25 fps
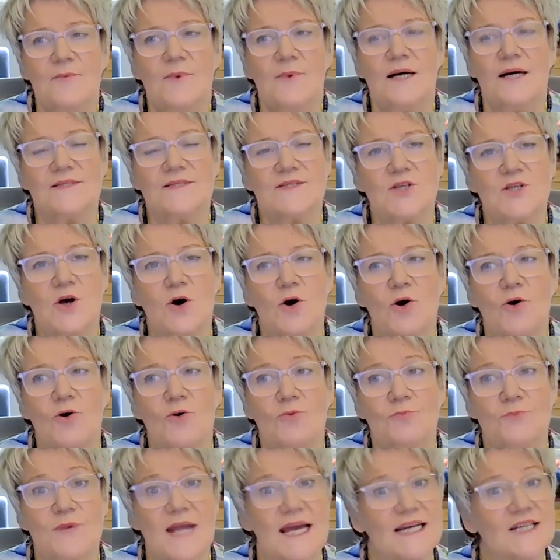But
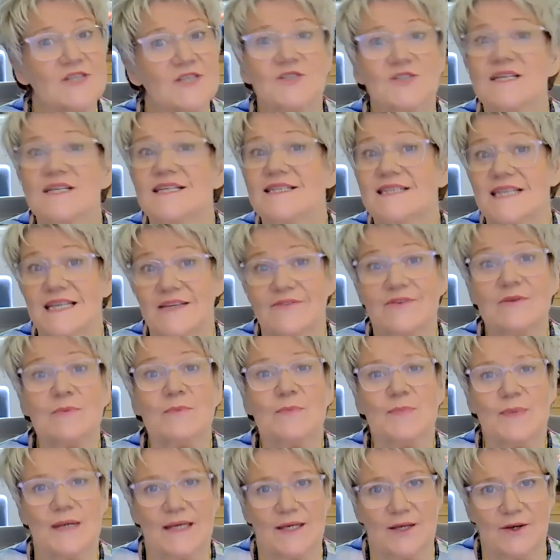so next year is
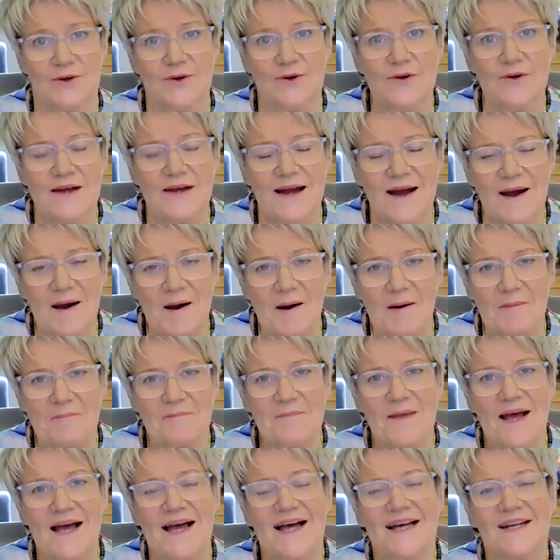even bigger,
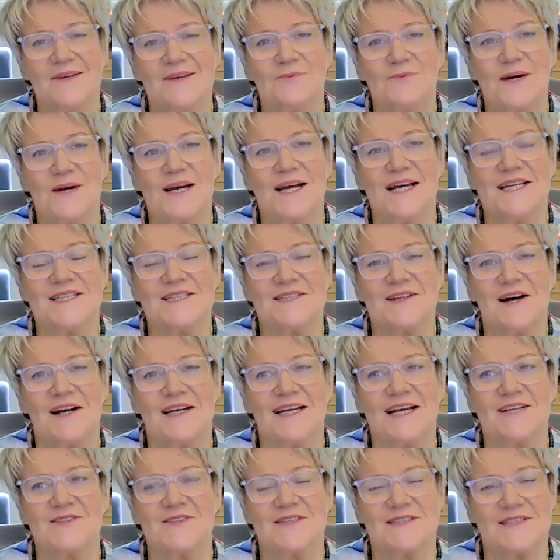and we're
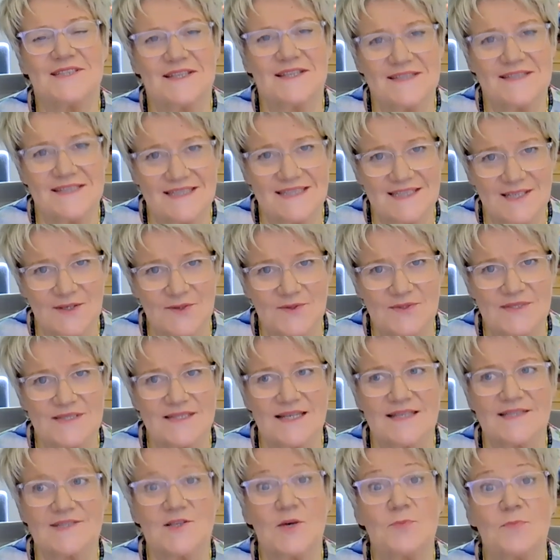starting, as I said, the skill
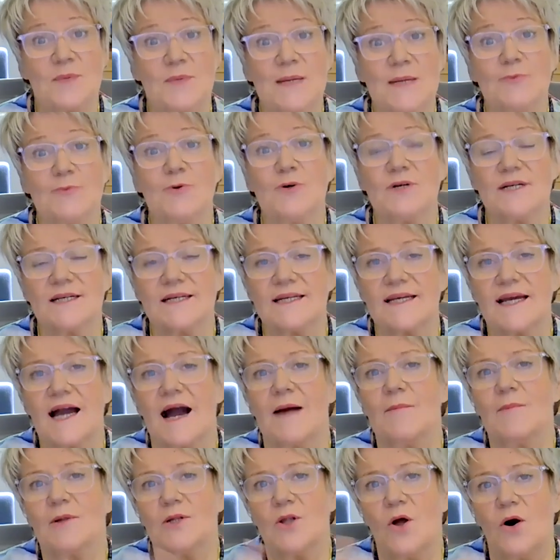set, so people can
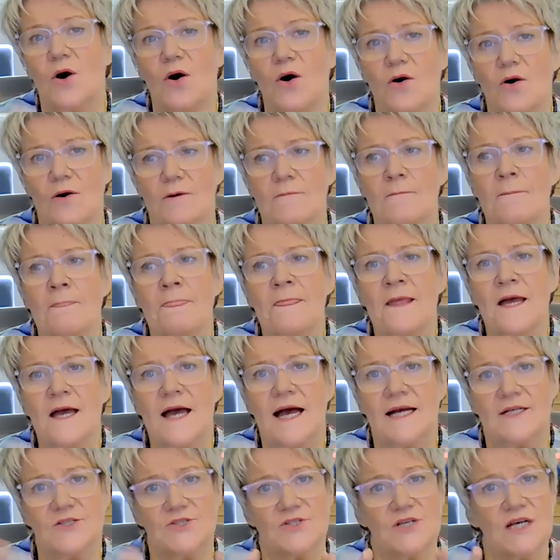come along
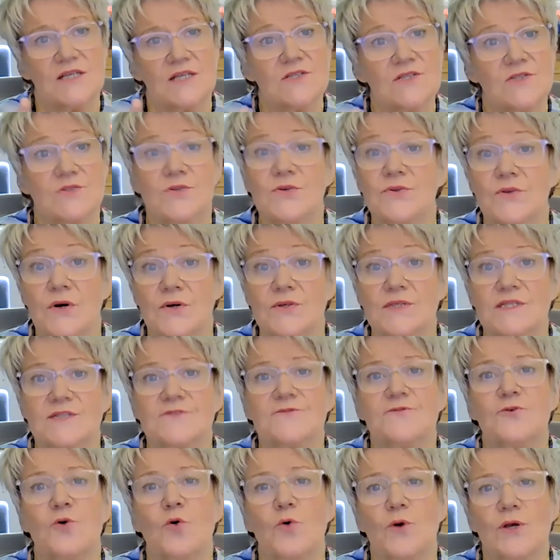and just do
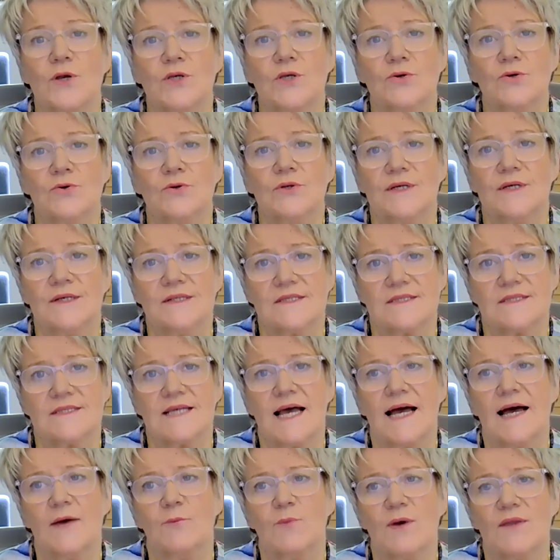those four units,
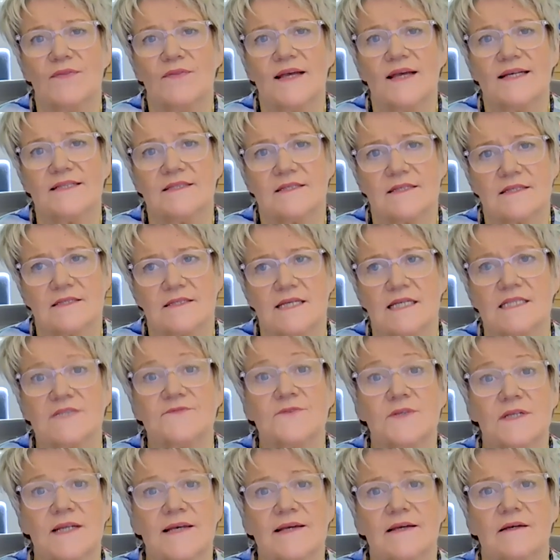and when they
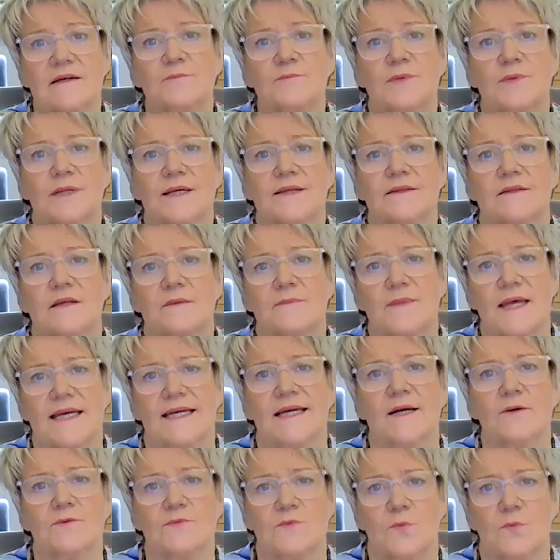successfully complete them, they
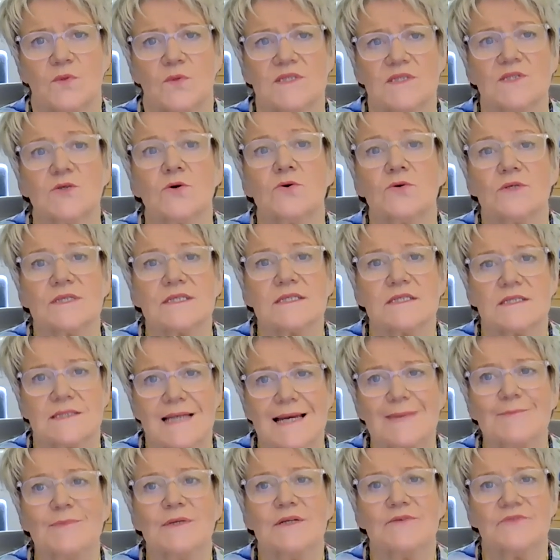get what's called a
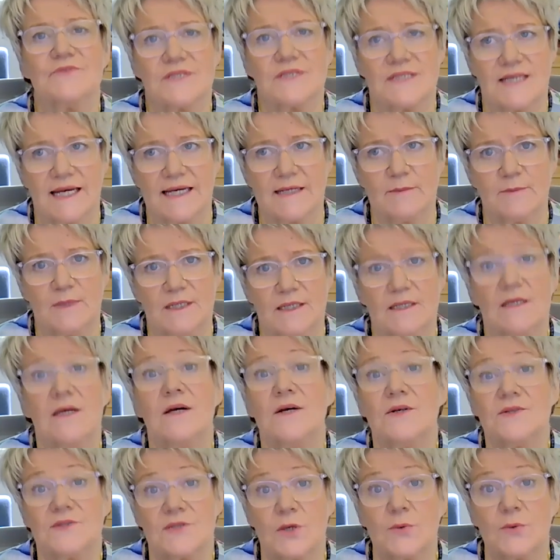statement of attainment.
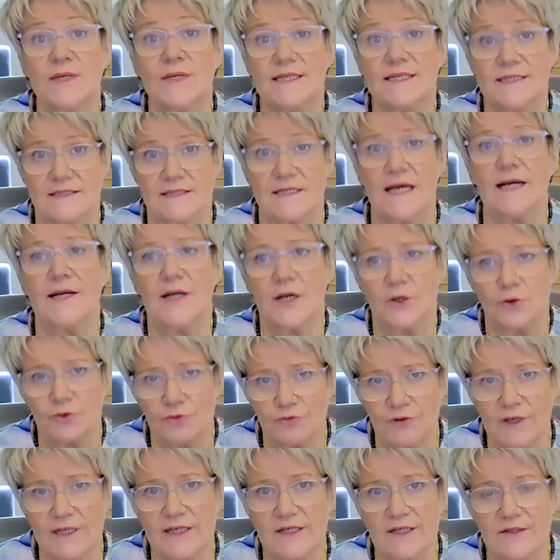So it is an
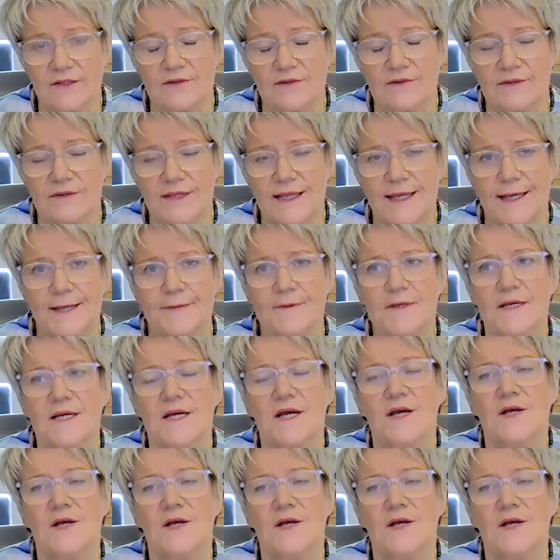accredited thing.